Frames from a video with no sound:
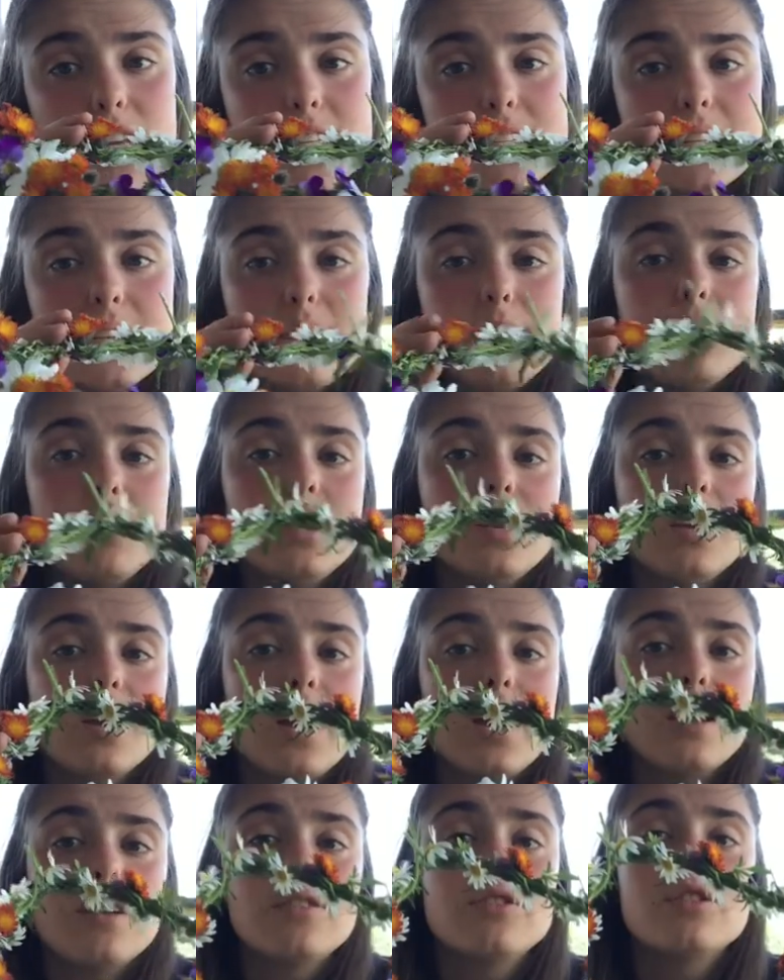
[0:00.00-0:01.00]
see me
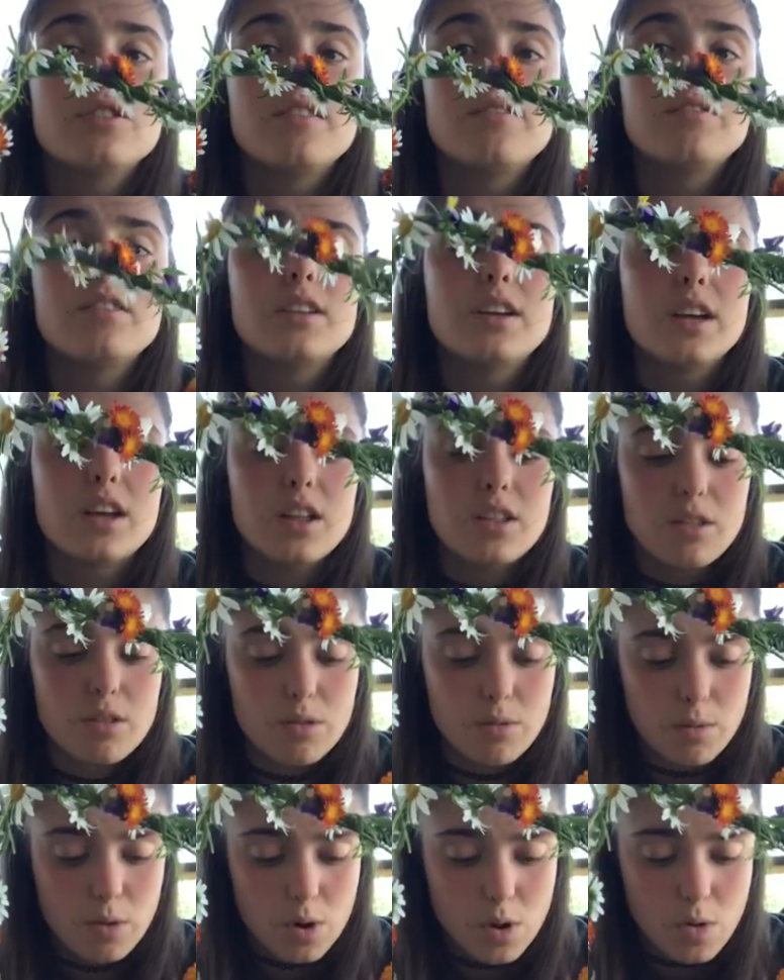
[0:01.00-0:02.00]
kind of shuffling it
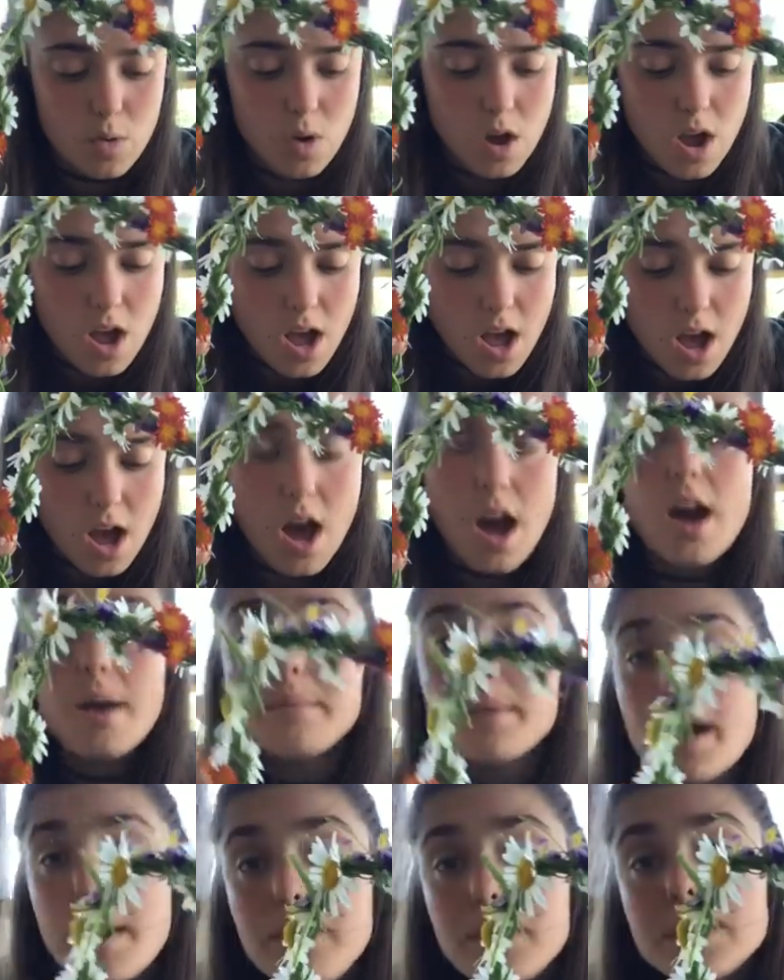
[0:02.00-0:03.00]
through.
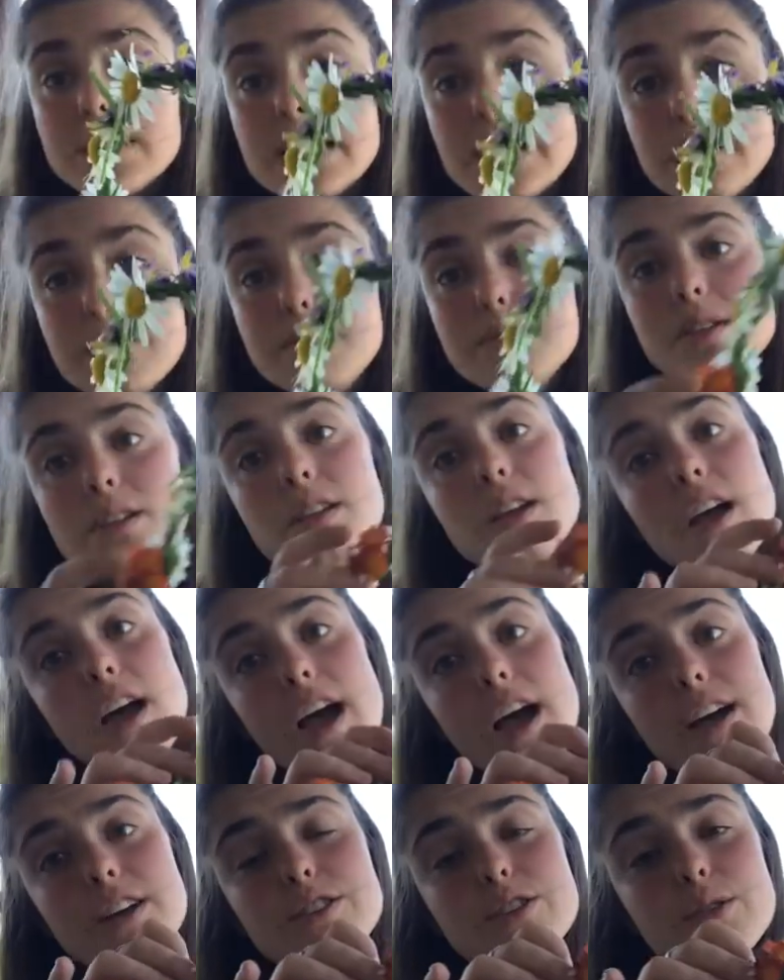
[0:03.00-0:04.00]
Couple tips
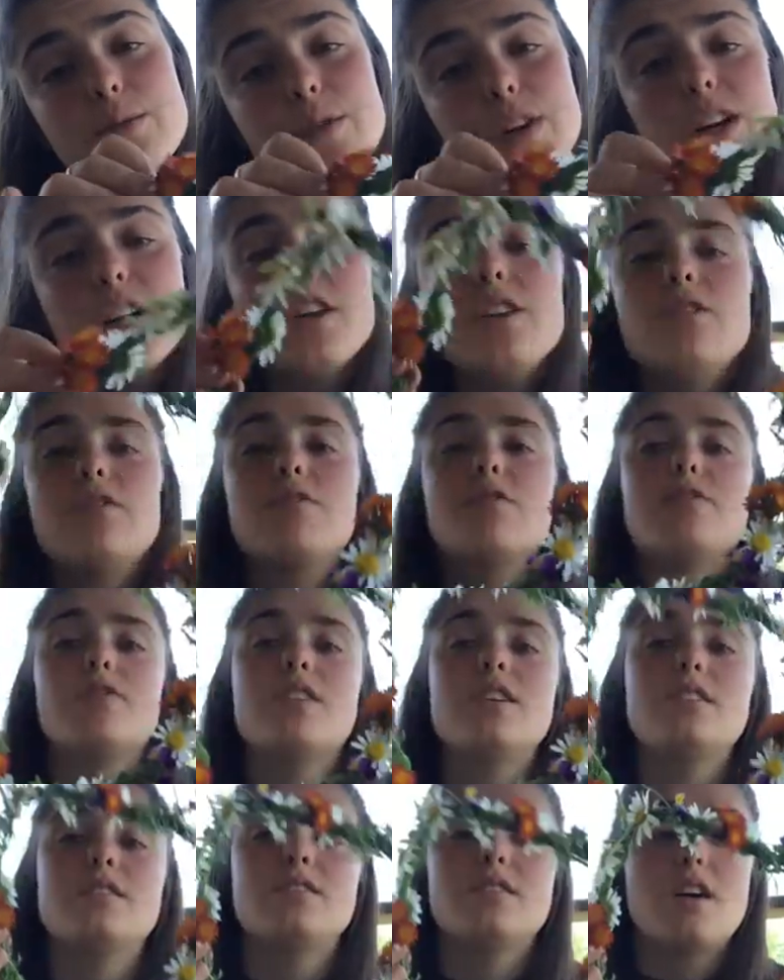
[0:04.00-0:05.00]
as you're working through
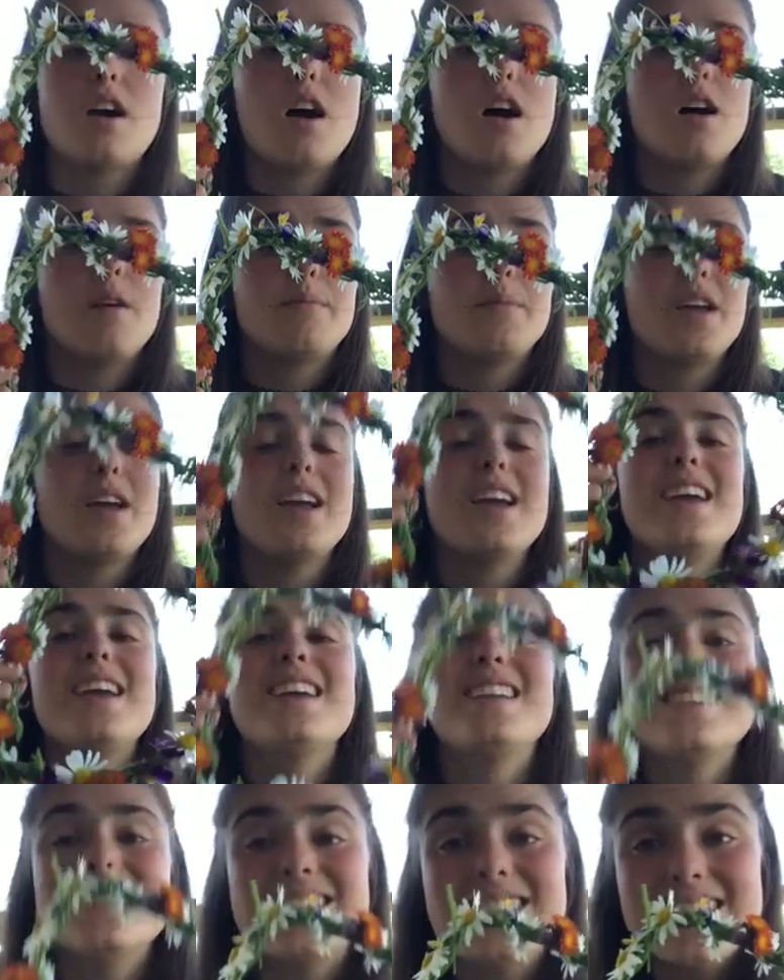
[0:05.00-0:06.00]
this.
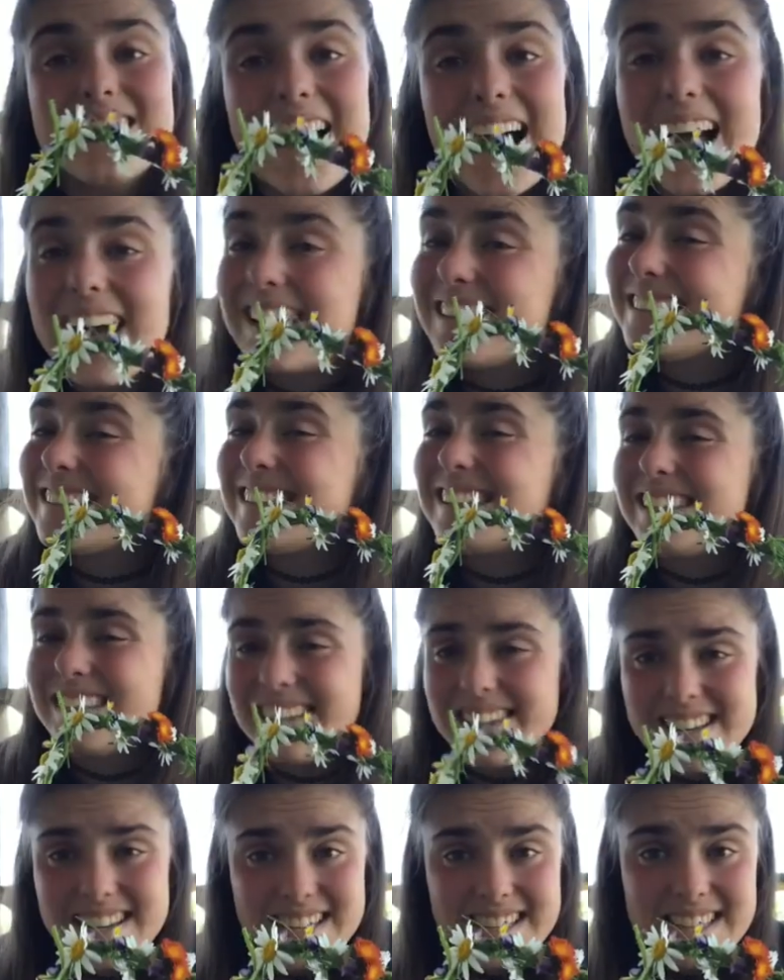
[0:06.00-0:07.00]
It is not
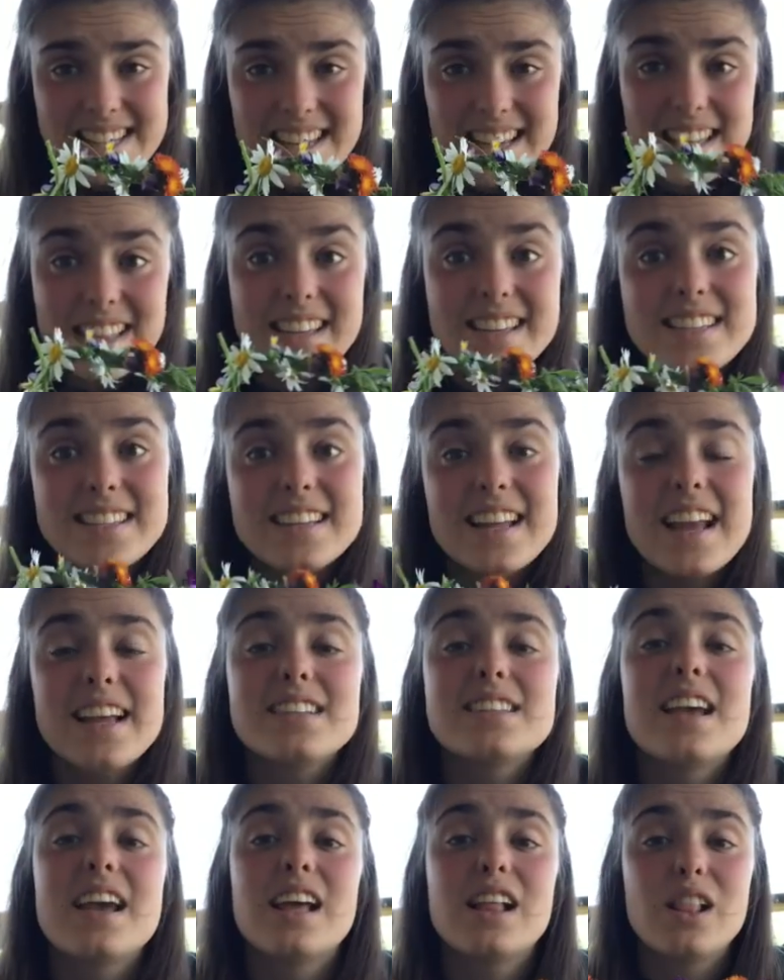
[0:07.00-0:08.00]
easy. This
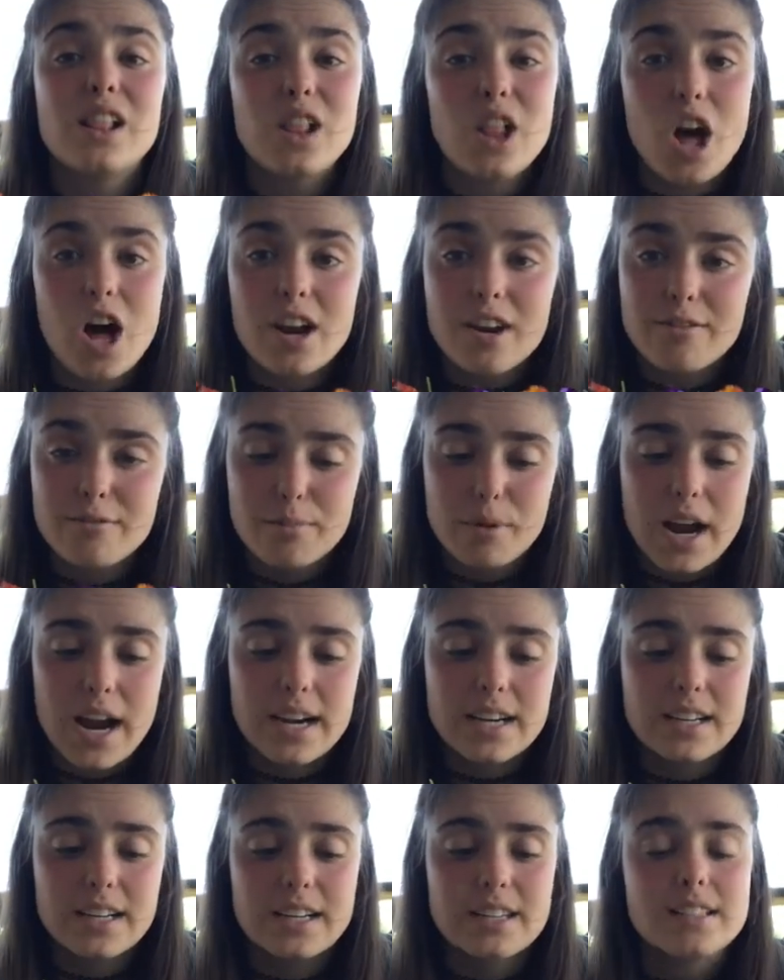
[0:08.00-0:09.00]
takes a lot of
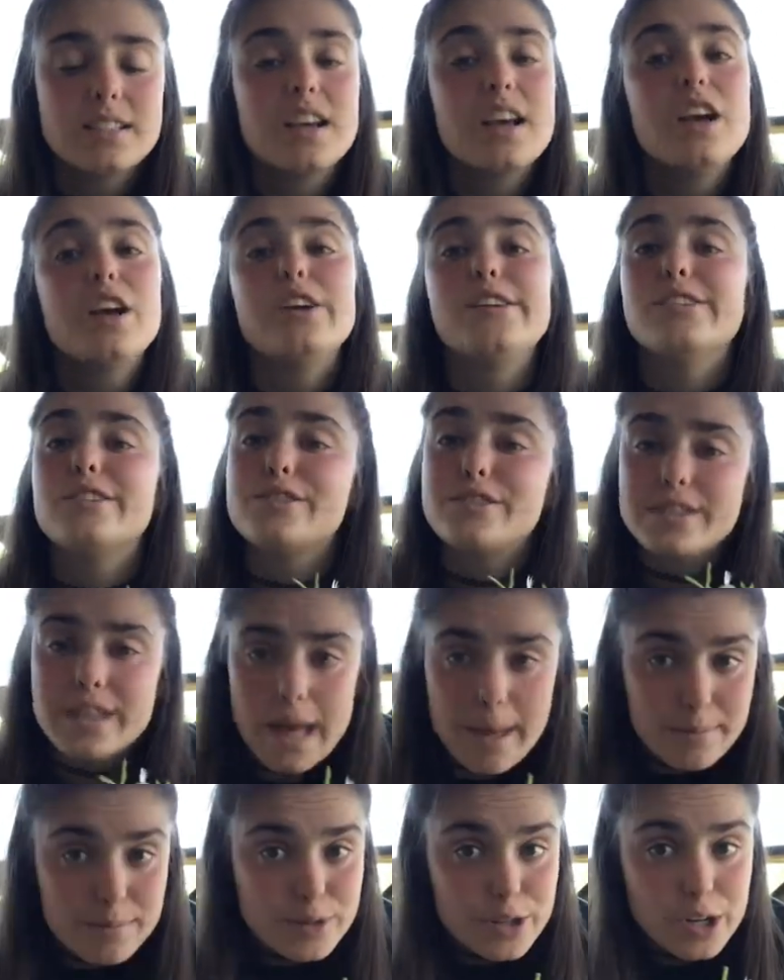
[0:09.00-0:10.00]
practice. Your
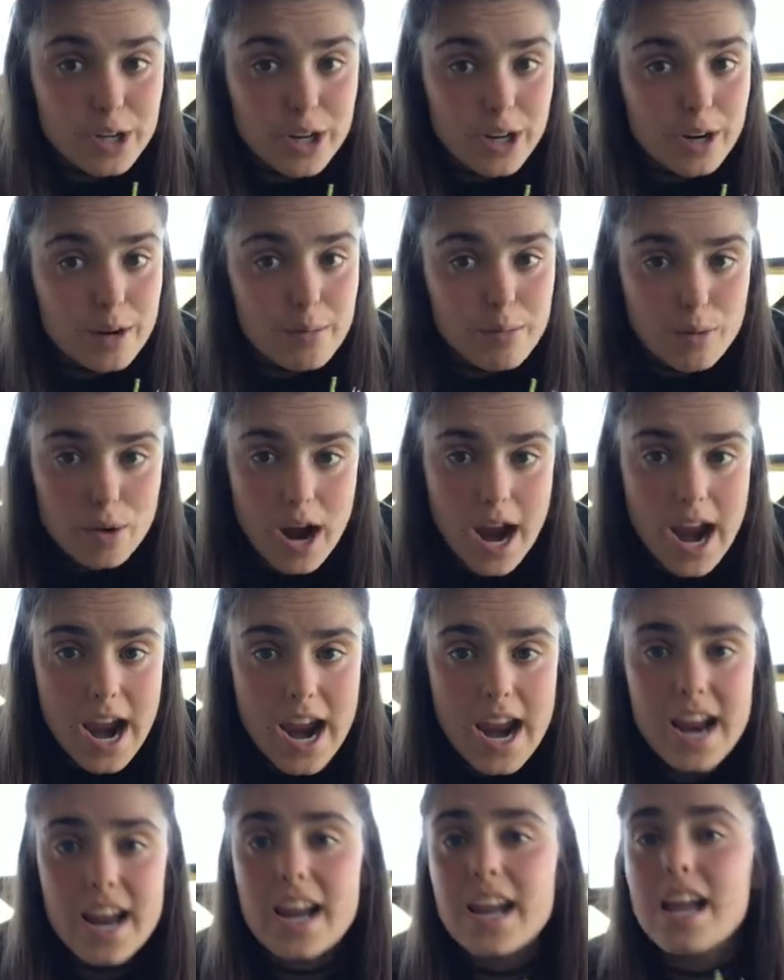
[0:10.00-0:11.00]
stems are gonna break.